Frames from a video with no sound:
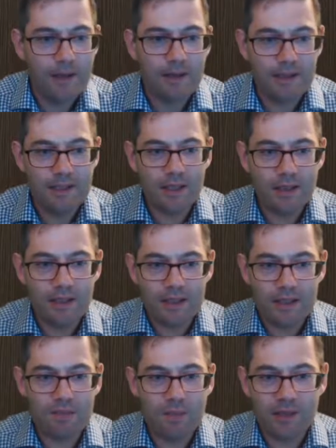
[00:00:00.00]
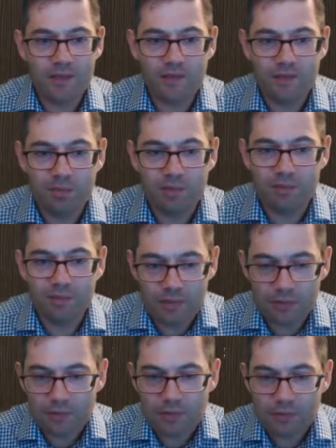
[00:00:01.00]
The slide is part of the pool
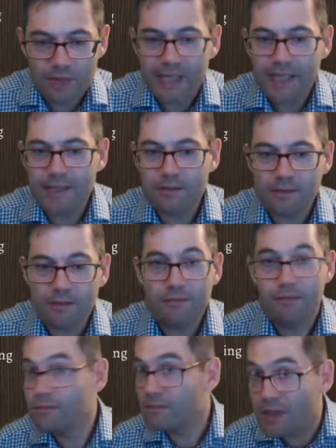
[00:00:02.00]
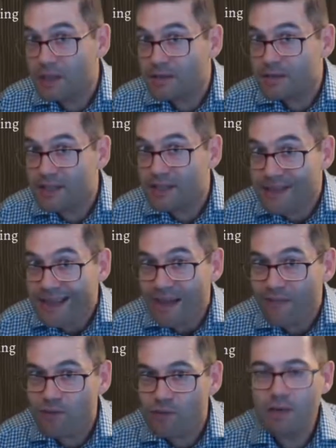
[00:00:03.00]
hall and I could say,
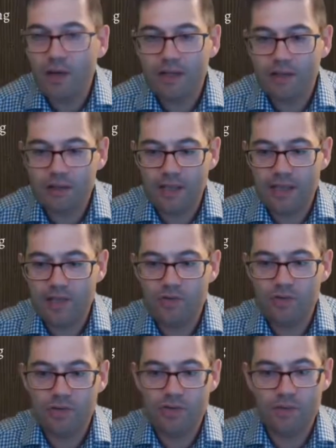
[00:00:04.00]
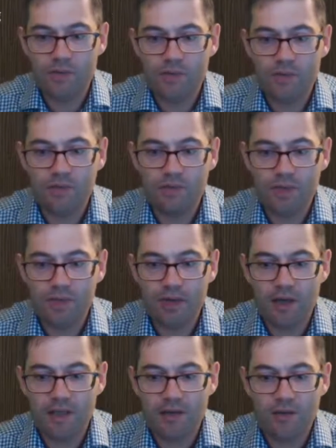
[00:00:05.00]
therefore, I could introduce some
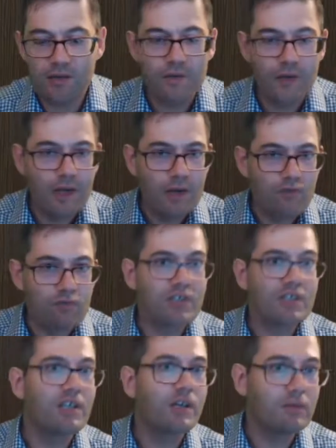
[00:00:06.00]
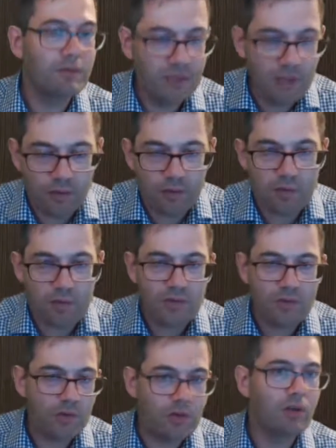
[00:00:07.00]
kind of result
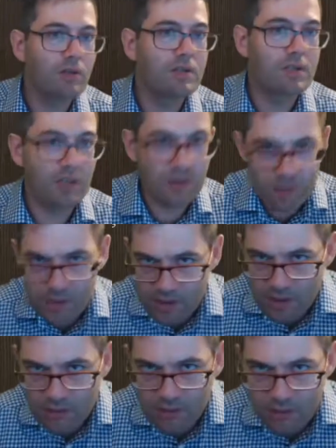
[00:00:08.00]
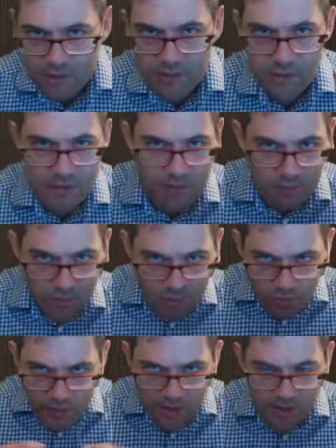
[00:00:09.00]
clause or consequence clause, which
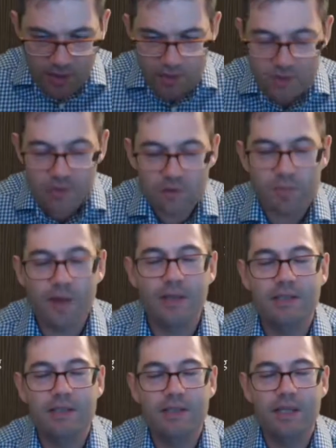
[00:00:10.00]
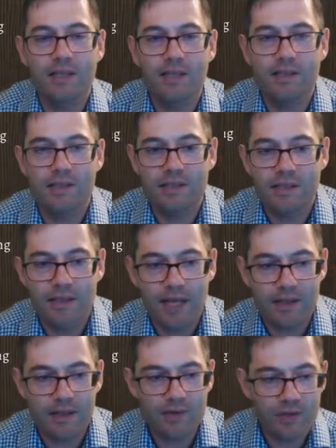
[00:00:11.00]
joins those two parts of the sentences
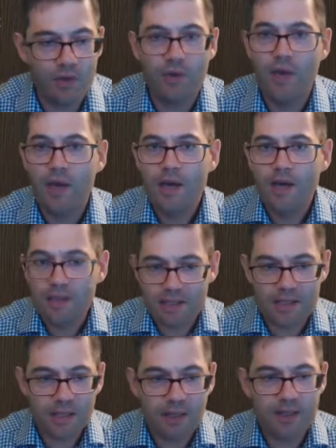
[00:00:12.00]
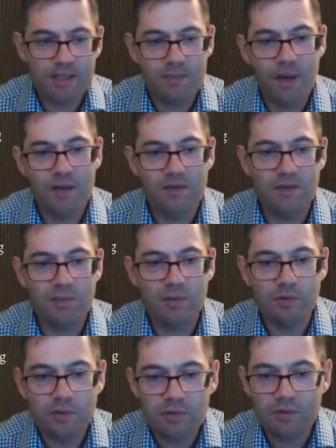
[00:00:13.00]
together. So the slide is part of the
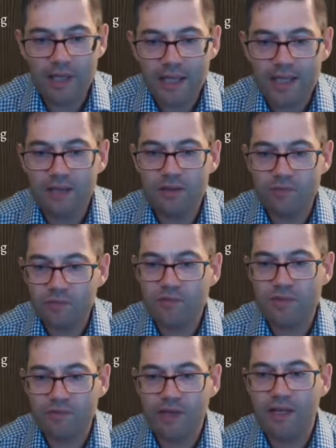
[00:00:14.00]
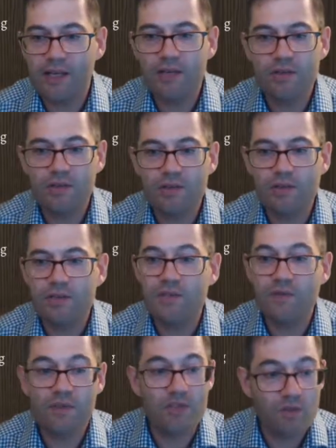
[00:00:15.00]
pool hall and the rules and regulations
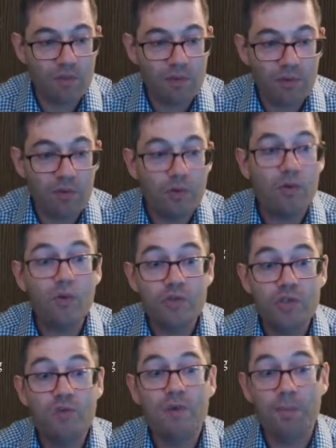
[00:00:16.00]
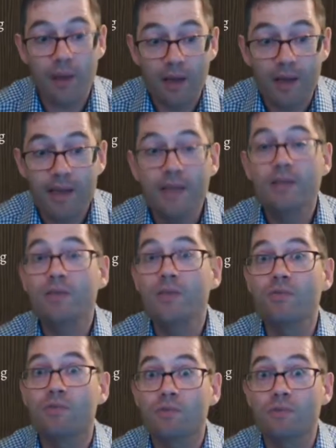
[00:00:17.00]
for the swimming pool also apply to
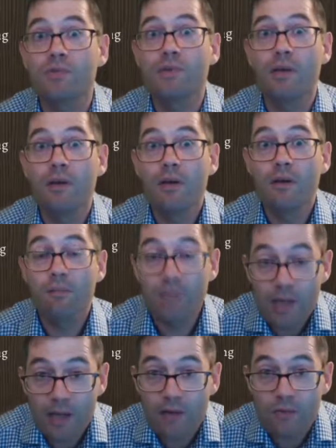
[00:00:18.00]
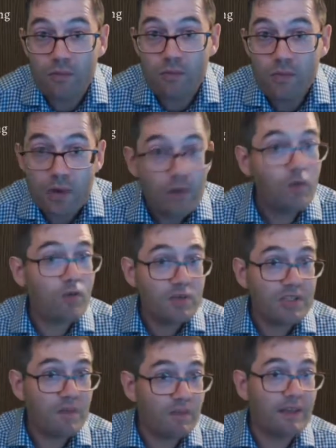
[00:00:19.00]
the rules below or
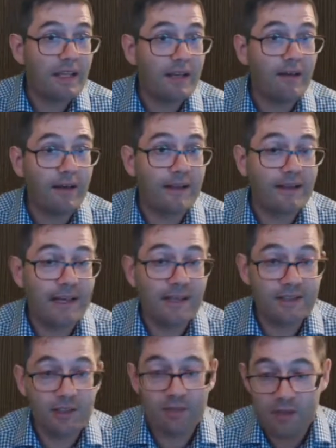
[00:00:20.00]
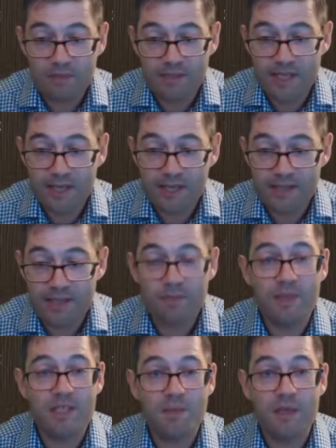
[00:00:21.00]
something like that. So I'm saying,
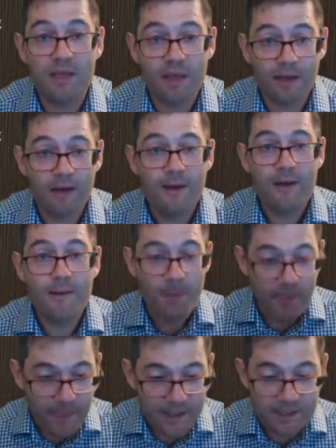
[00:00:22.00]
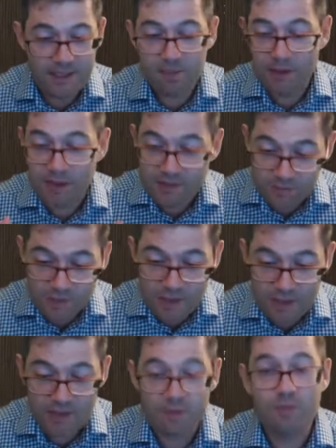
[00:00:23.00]
simply speaking, this is part of
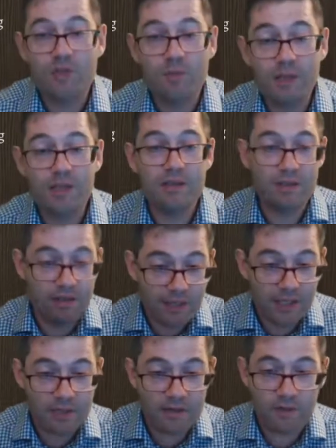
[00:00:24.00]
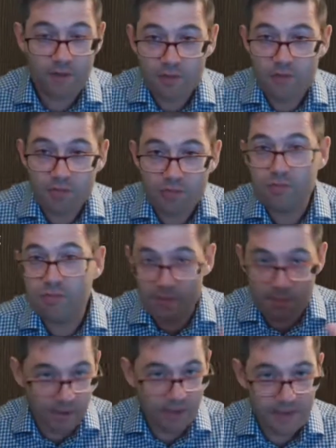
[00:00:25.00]
this, which means those rules
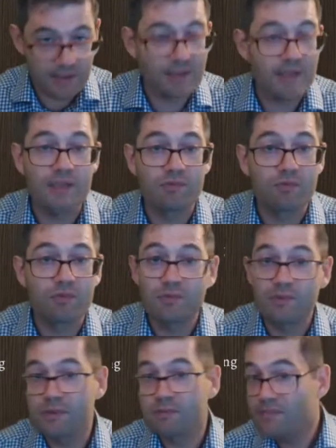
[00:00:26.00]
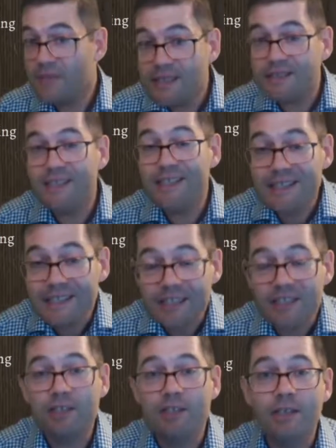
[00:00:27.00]
apply to these rules. That's
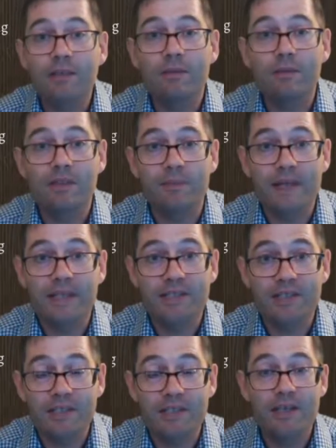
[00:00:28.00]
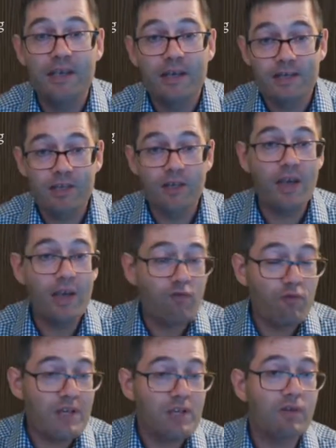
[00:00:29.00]
essentially what the message is. So a
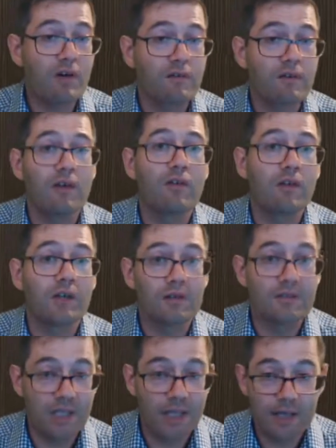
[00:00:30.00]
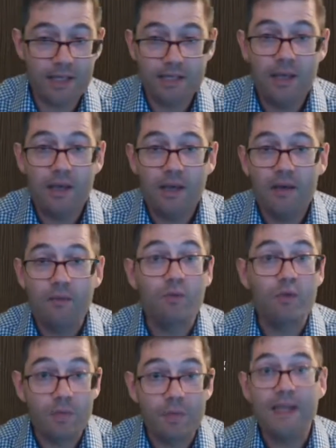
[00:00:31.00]
redraft along those lines
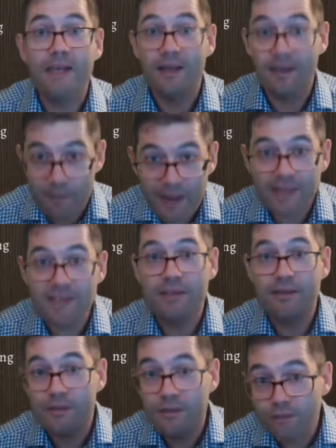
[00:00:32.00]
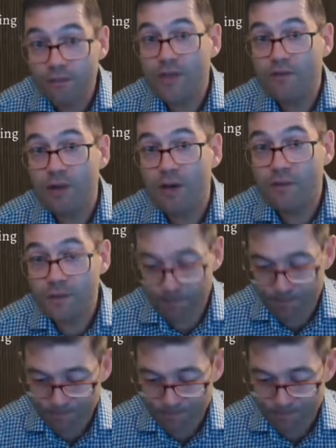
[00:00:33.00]
would be a better redraft.